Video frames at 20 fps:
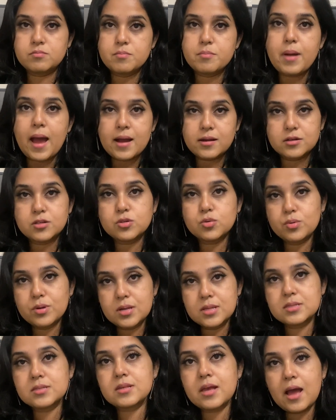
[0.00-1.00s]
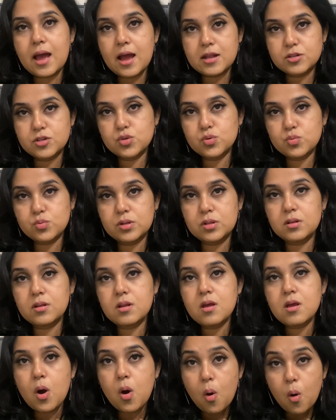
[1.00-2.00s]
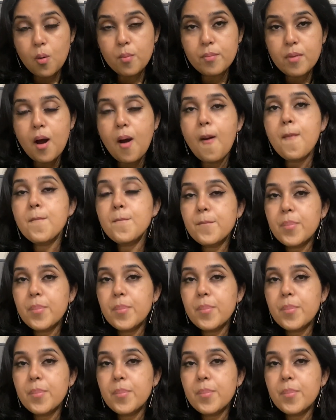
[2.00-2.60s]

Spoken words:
back to its actual home,